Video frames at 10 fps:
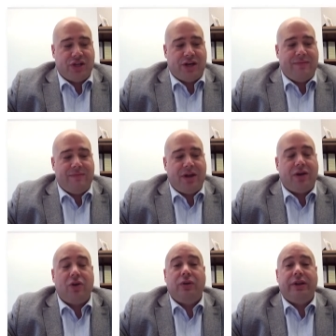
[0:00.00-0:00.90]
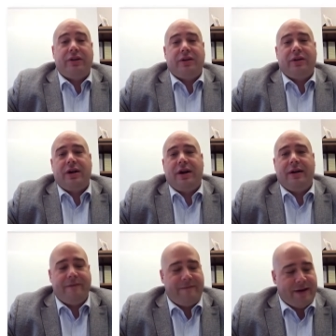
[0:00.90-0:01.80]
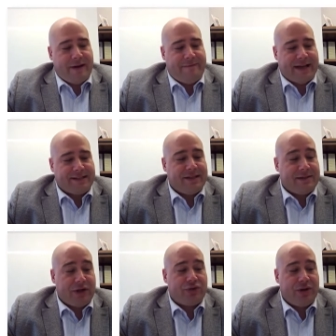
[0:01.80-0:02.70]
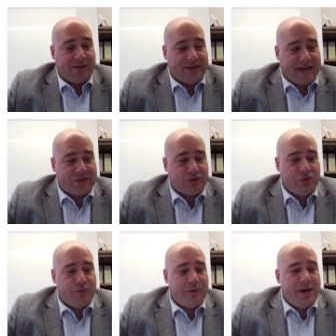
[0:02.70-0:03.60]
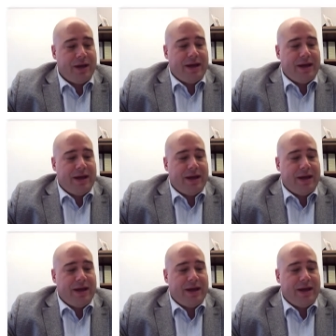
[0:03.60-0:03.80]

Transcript: and I'm the co-leader of Fasken's Montreal Tax Group.